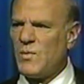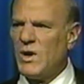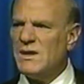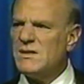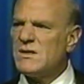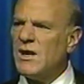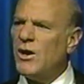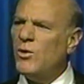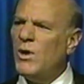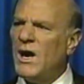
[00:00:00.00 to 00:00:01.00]
And
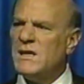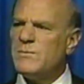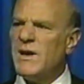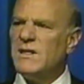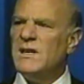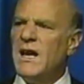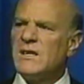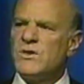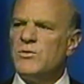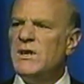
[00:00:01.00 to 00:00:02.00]
so I spent the
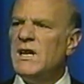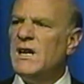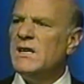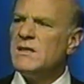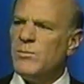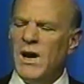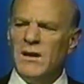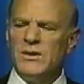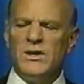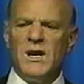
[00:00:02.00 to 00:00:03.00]
next 3 days
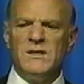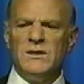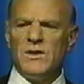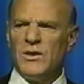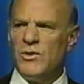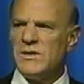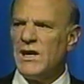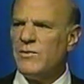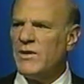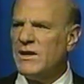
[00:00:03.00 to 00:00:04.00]
apologizing to those I
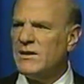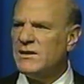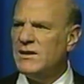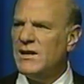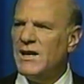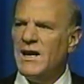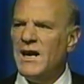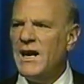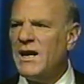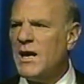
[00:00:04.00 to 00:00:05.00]
offended
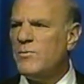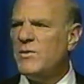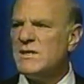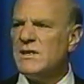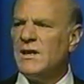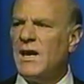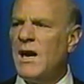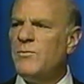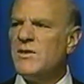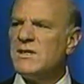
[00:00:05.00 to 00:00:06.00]
and
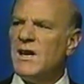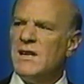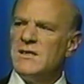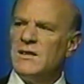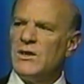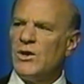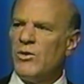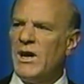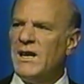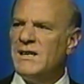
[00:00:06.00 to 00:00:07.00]
emphasizing the
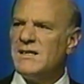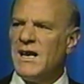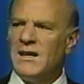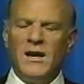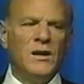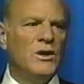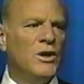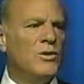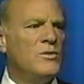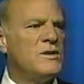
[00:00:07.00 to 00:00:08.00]
grays and
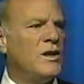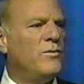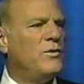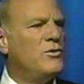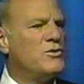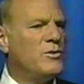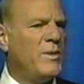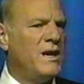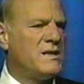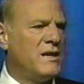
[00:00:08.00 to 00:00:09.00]
unknowns of future
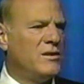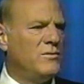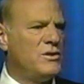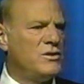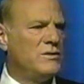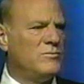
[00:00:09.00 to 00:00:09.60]
pay television.